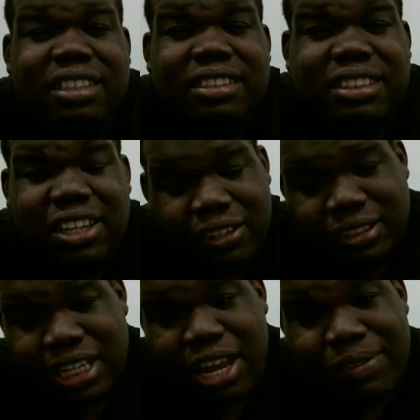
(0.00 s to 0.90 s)
So
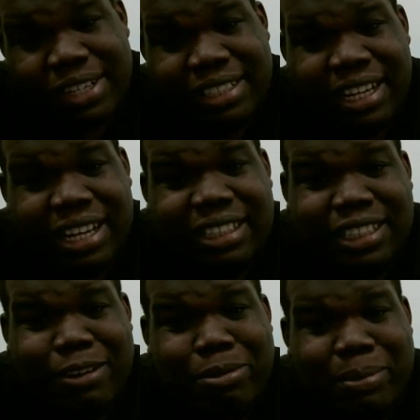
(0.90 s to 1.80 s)
Java does
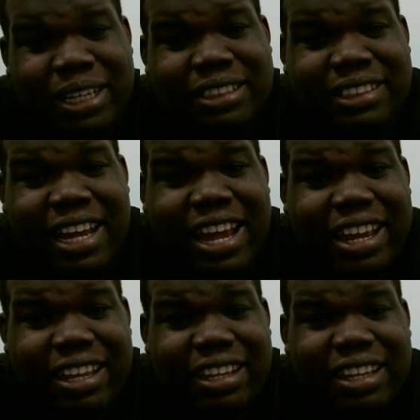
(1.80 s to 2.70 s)
implement a
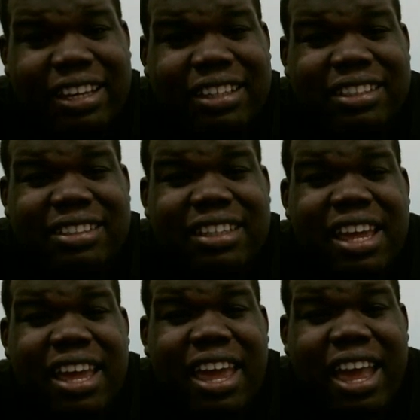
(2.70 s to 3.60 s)
stack,
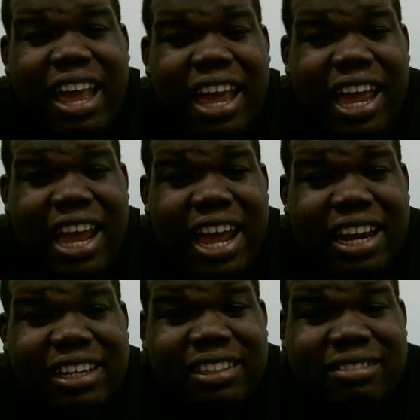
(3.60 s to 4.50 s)

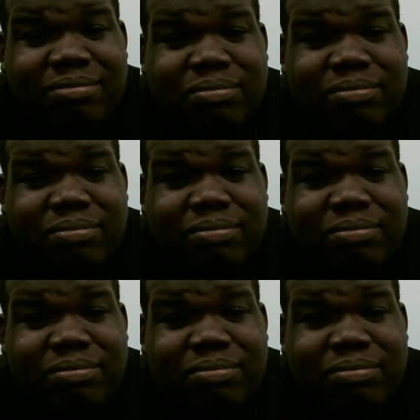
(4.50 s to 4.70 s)
and